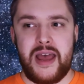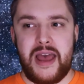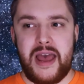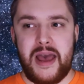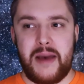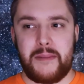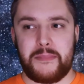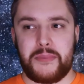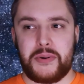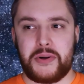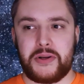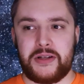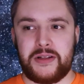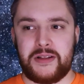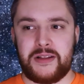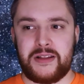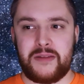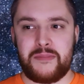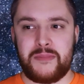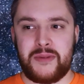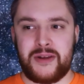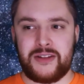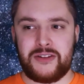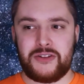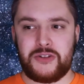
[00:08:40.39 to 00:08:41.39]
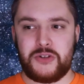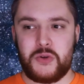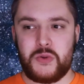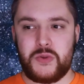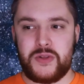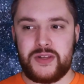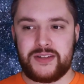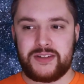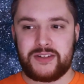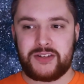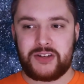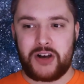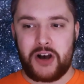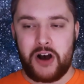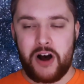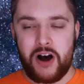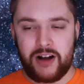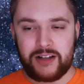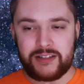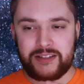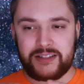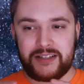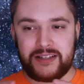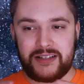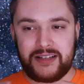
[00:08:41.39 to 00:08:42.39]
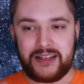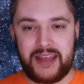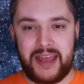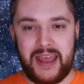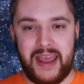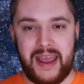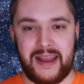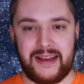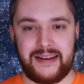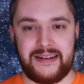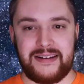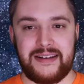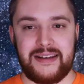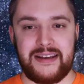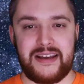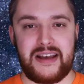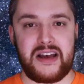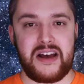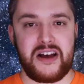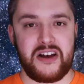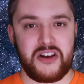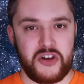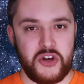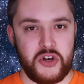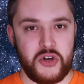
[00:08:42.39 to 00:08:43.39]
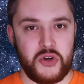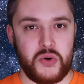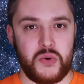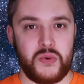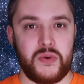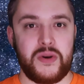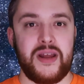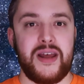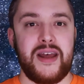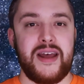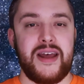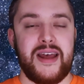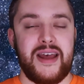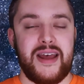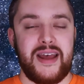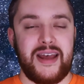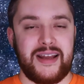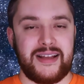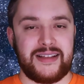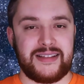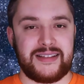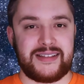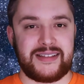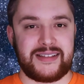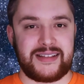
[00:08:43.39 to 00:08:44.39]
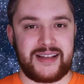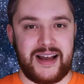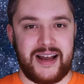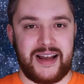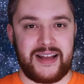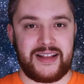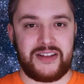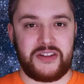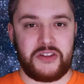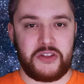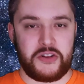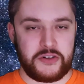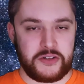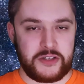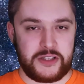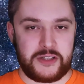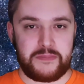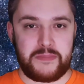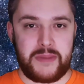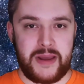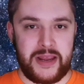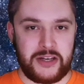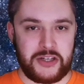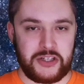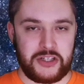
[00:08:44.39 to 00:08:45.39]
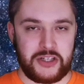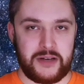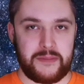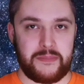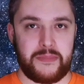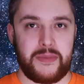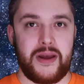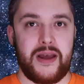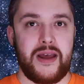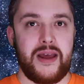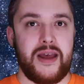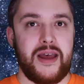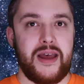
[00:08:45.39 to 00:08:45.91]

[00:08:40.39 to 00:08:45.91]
and putting them into this cotton candy cocoon inside their spaceship.